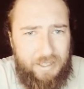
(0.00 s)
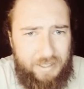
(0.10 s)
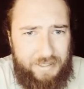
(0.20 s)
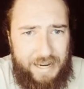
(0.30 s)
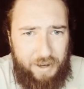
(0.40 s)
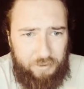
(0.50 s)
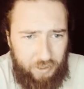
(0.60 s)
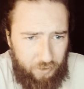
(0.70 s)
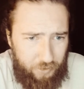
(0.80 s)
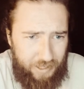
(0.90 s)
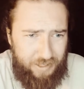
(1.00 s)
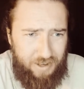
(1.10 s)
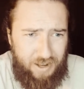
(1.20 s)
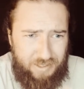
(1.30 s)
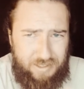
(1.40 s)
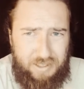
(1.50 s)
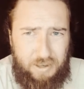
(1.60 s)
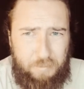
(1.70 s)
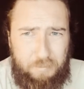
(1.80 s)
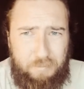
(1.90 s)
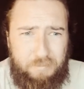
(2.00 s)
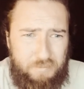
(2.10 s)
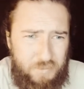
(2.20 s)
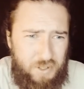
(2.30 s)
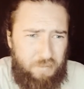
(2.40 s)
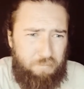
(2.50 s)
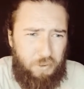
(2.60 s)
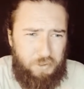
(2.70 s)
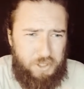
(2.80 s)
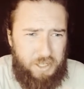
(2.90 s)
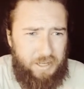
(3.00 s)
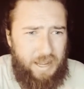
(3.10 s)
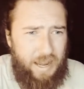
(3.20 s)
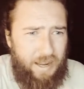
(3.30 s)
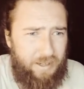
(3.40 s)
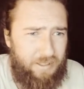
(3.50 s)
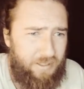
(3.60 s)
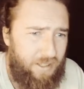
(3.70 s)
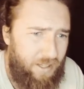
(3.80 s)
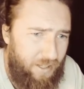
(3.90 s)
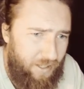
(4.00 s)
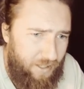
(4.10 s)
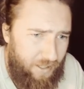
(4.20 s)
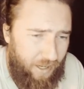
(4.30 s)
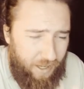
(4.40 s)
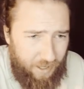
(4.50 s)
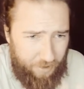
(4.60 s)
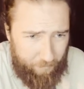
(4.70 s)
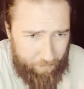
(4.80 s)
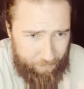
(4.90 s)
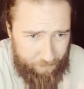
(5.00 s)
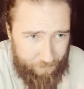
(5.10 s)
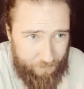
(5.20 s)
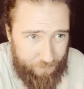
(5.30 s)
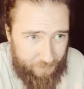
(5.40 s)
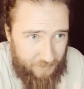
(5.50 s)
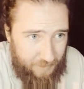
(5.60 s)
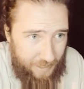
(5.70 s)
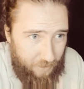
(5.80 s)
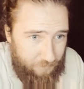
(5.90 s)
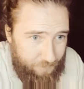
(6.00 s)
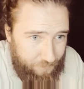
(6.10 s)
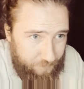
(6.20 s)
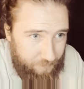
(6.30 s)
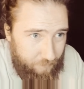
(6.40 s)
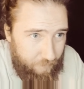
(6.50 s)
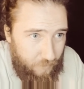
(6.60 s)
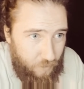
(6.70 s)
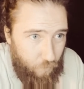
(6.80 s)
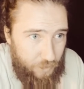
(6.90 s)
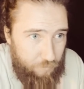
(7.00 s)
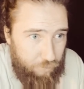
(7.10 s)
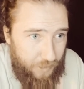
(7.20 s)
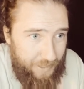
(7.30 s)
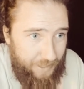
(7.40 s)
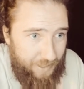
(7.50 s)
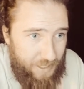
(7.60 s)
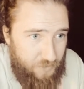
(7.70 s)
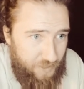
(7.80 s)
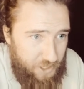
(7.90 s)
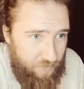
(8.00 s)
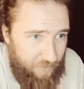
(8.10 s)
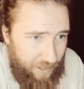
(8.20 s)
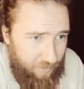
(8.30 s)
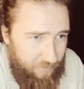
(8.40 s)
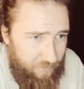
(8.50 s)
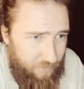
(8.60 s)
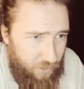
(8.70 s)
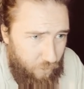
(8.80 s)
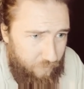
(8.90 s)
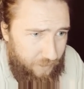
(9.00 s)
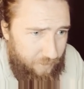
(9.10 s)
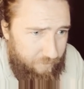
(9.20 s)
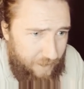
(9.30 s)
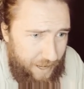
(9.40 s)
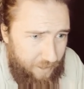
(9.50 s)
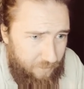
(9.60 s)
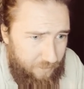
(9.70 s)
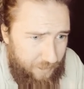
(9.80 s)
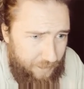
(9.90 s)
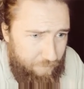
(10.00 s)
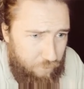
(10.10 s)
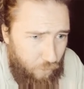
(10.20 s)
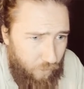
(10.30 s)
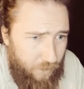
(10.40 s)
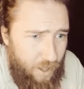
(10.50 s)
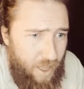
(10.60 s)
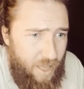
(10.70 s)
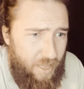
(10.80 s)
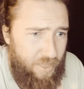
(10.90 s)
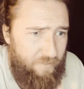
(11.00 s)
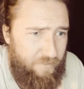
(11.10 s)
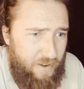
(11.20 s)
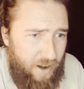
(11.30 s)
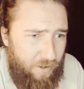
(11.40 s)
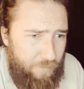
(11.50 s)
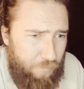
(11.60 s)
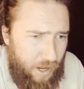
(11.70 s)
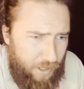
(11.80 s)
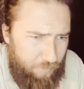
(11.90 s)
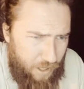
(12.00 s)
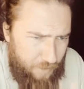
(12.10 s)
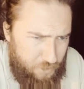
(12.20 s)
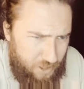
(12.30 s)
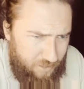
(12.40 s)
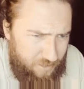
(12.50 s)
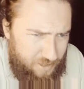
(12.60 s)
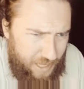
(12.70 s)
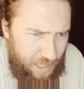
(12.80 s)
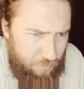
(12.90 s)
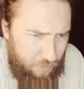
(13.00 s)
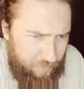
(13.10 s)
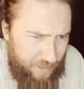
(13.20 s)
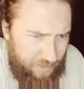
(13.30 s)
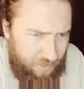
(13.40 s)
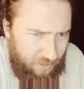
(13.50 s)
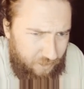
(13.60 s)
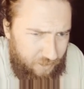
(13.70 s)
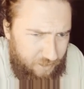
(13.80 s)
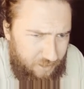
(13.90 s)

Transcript: download and not some bullshit ad. Now, when you bring in an SVG file, go over here to File, Import, the very bottom option, Scalable Vector